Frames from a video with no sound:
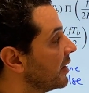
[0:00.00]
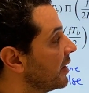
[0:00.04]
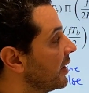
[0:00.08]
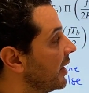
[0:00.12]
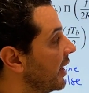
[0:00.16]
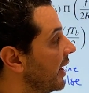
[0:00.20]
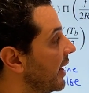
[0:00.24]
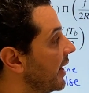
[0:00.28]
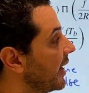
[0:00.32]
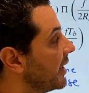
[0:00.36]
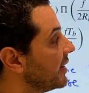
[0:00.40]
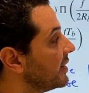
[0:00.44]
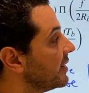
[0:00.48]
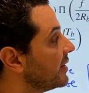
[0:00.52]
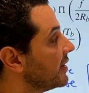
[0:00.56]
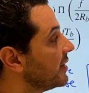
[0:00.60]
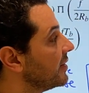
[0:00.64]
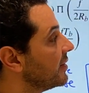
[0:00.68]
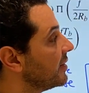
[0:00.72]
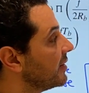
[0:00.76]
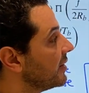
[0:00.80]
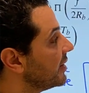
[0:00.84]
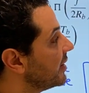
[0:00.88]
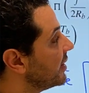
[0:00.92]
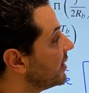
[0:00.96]
And
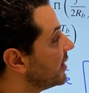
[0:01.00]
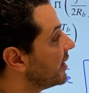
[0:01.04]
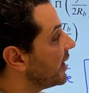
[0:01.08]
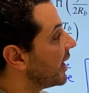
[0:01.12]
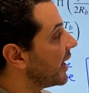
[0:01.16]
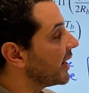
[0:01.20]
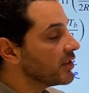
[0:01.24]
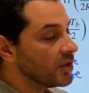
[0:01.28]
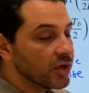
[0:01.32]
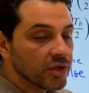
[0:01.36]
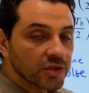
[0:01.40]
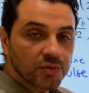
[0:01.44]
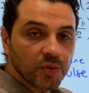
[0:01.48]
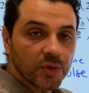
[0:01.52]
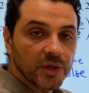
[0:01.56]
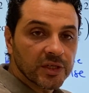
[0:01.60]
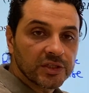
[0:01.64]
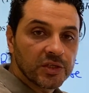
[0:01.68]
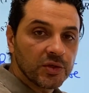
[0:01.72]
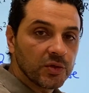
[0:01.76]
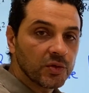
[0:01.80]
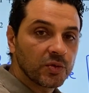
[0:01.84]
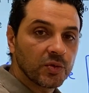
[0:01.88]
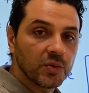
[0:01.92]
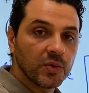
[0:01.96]
I don't
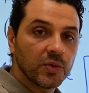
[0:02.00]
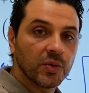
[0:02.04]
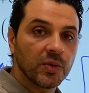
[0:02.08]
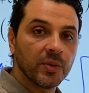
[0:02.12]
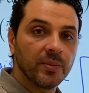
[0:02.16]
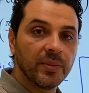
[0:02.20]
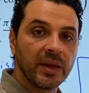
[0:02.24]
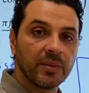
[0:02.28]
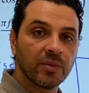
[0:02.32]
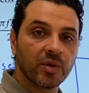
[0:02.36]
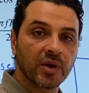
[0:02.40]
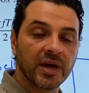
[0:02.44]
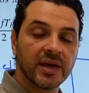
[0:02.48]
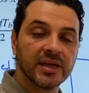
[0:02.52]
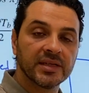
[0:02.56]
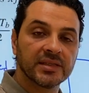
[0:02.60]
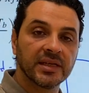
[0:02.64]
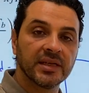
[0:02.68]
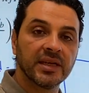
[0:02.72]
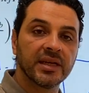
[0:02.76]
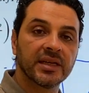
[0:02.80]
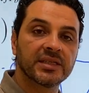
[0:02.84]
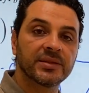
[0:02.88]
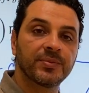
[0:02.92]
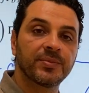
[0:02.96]
want you to memorize
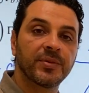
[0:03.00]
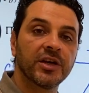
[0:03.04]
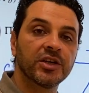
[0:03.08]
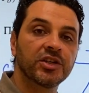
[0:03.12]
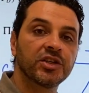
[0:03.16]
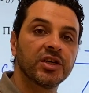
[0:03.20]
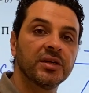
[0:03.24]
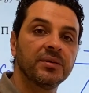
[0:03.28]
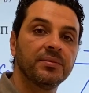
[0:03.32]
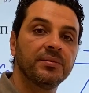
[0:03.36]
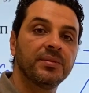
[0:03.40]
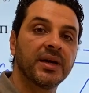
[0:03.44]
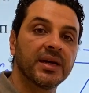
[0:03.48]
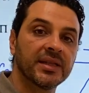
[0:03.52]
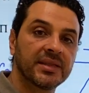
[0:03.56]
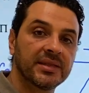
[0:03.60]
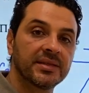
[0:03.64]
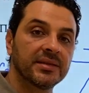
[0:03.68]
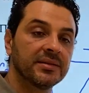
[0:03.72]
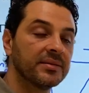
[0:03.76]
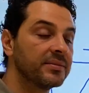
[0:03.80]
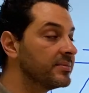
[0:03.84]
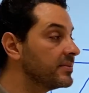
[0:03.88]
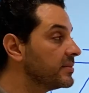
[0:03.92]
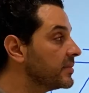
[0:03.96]
the expression, but
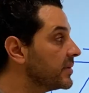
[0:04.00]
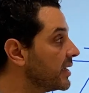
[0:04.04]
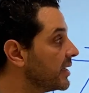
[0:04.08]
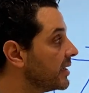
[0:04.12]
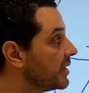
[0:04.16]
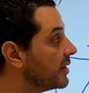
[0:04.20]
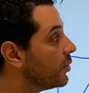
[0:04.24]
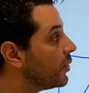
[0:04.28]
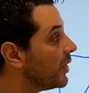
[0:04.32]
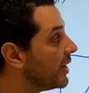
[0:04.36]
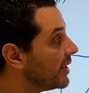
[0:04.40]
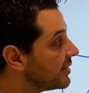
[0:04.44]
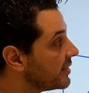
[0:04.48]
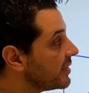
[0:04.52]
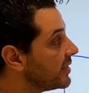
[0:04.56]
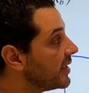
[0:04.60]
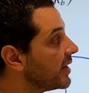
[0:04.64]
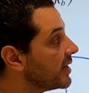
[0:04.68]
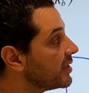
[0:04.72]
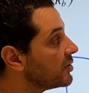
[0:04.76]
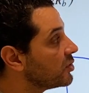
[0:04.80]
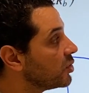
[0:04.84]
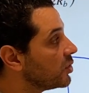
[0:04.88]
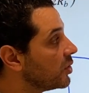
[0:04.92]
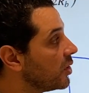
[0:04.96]
one
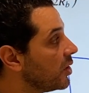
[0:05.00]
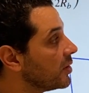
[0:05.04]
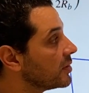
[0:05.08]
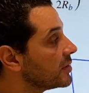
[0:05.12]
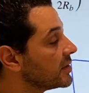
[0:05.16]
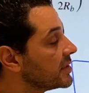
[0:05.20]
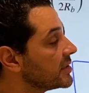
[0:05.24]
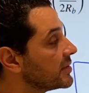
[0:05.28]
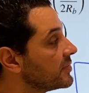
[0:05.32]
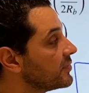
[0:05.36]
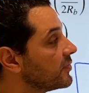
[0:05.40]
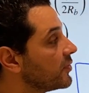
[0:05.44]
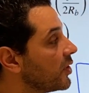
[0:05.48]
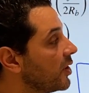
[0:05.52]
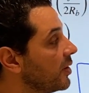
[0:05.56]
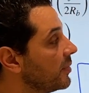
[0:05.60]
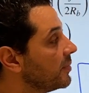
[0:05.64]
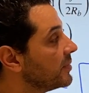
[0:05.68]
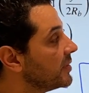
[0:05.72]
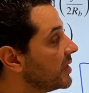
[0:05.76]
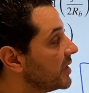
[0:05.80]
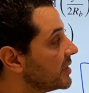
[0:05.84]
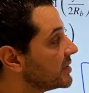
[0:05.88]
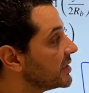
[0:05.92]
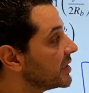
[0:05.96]
thing to note
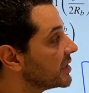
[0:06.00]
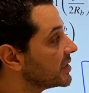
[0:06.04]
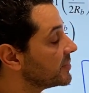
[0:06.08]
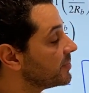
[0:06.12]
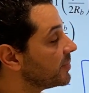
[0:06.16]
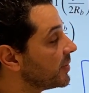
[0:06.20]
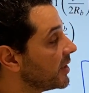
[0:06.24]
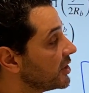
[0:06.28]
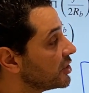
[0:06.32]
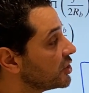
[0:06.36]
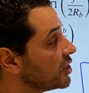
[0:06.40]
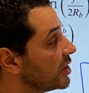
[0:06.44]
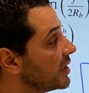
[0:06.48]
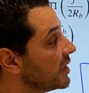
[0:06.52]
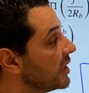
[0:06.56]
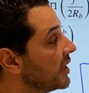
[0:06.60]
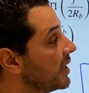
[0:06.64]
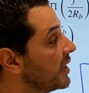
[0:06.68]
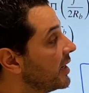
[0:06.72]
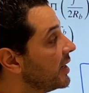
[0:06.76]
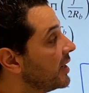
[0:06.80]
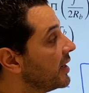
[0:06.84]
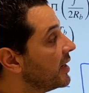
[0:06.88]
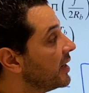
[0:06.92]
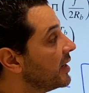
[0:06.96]
from this expression,
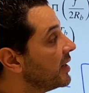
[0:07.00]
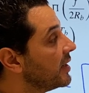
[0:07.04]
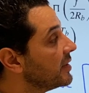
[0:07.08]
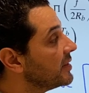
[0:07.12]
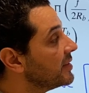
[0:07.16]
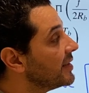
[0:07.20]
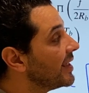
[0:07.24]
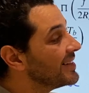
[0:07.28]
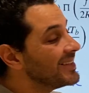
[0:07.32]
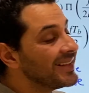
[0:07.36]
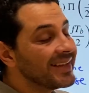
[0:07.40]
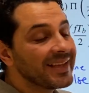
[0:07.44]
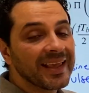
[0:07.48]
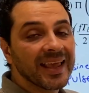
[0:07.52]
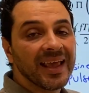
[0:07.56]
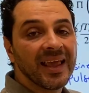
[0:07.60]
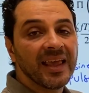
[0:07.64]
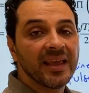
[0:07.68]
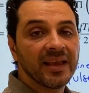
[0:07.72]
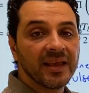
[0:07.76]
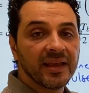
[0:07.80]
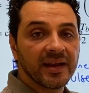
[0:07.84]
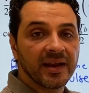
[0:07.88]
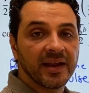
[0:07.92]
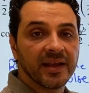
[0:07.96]
the
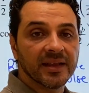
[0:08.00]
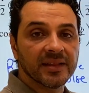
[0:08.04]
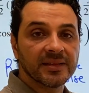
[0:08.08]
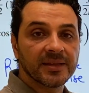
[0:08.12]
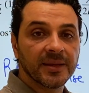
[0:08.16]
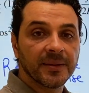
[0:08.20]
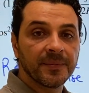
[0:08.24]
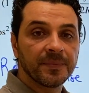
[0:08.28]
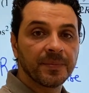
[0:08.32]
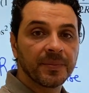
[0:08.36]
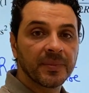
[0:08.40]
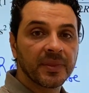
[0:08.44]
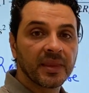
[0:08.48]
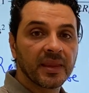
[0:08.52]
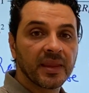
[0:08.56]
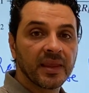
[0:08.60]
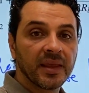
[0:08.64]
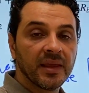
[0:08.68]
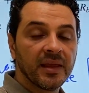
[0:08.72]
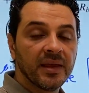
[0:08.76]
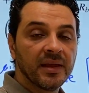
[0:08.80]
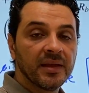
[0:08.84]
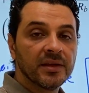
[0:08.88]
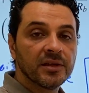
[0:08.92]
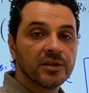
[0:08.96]
decaying rate.
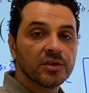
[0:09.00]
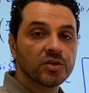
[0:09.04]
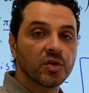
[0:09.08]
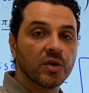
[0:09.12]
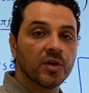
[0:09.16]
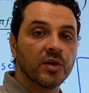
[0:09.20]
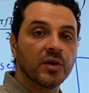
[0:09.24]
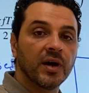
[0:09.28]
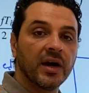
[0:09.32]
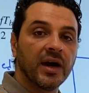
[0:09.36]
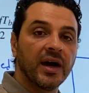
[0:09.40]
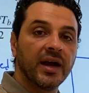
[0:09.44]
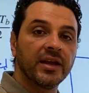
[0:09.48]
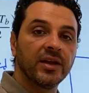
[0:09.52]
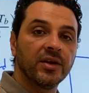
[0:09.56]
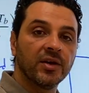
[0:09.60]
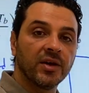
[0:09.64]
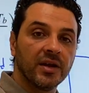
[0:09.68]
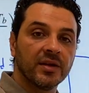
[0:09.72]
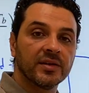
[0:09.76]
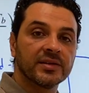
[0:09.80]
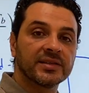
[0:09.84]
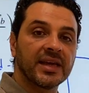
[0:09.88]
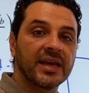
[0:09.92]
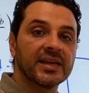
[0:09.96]
So I
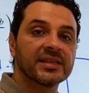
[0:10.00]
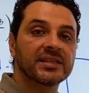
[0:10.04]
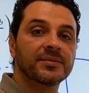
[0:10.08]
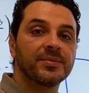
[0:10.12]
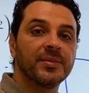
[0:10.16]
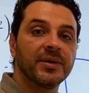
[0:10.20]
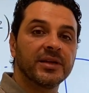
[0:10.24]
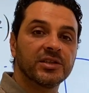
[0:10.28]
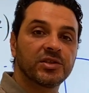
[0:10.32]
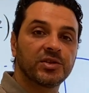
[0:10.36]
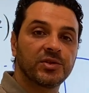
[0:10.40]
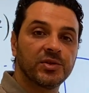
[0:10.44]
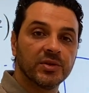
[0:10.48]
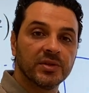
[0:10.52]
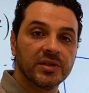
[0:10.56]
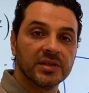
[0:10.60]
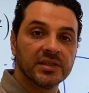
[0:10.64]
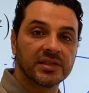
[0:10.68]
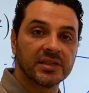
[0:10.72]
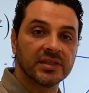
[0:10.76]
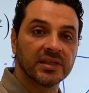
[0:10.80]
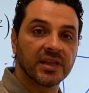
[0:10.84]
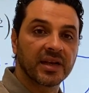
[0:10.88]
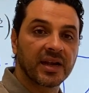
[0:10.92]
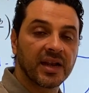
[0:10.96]
always ask my
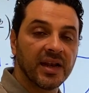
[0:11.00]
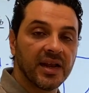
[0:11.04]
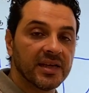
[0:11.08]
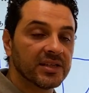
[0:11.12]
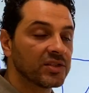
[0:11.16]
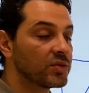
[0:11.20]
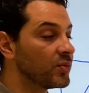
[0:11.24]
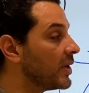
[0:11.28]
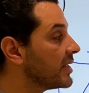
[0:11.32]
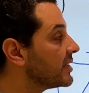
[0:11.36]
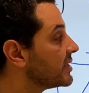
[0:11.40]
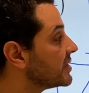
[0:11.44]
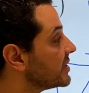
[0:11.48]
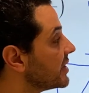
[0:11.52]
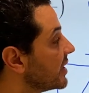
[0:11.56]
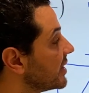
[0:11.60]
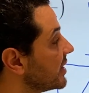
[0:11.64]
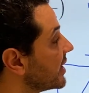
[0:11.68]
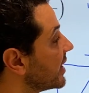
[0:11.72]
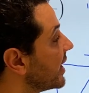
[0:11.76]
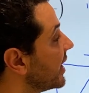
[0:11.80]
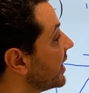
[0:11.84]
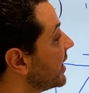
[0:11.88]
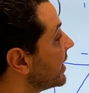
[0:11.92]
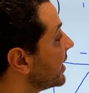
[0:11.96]
students in the class, what is the
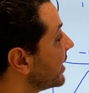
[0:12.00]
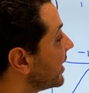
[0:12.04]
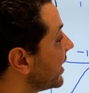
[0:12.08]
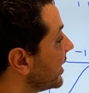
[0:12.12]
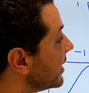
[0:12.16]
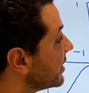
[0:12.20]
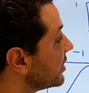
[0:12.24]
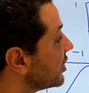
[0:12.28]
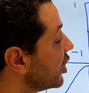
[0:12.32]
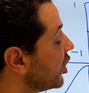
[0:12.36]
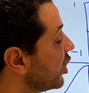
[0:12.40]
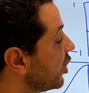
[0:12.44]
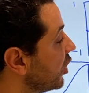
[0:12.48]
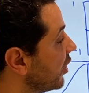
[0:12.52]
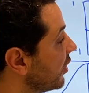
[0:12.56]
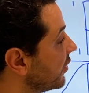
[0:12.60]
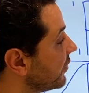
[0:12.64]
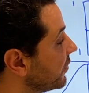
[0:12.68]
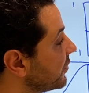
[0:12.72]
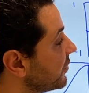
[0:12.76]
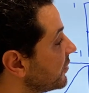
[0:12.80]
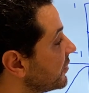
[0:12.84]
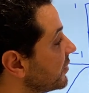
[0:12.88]
decaying rate of